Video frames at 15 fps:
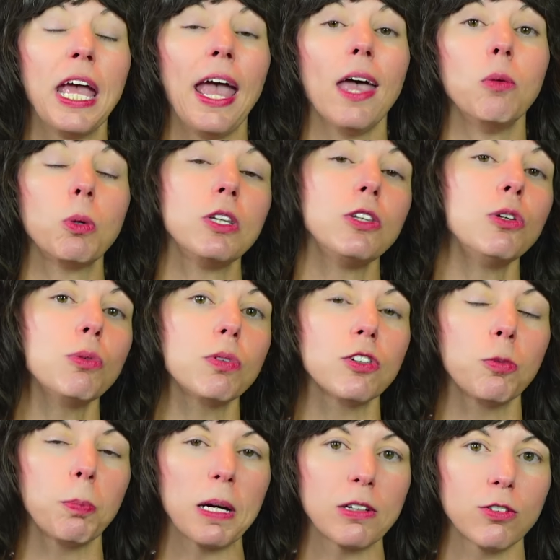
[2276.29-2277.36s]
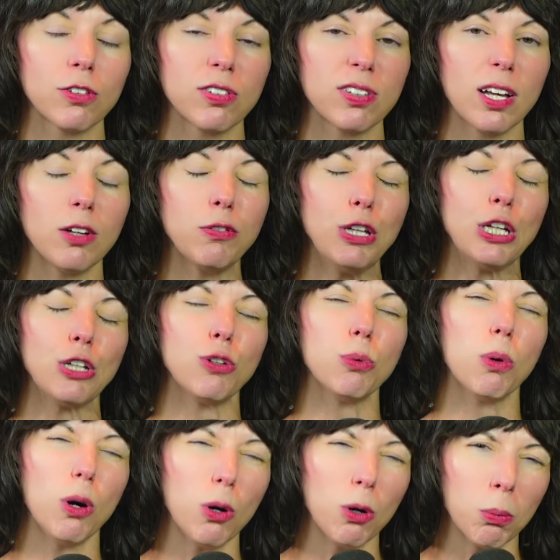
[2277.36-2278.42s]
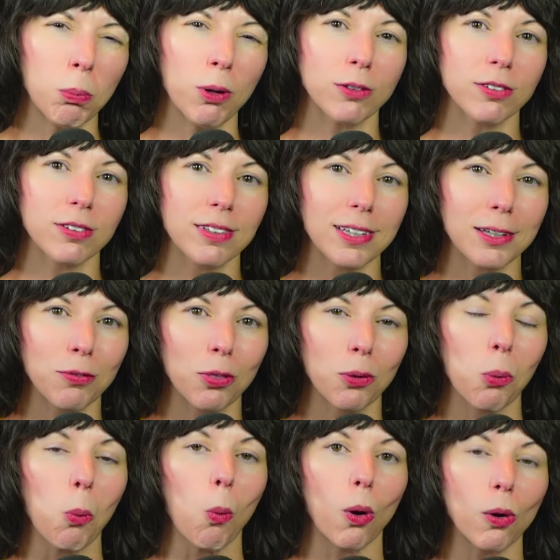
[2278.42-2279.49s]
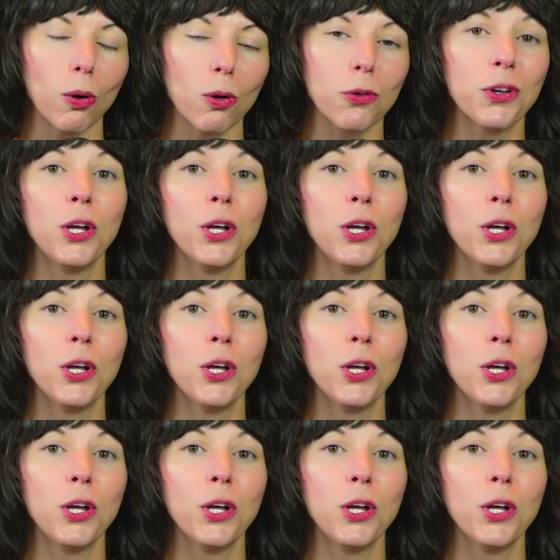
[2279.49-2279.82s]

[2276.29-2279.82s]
And when you respect yourself, you almost give the world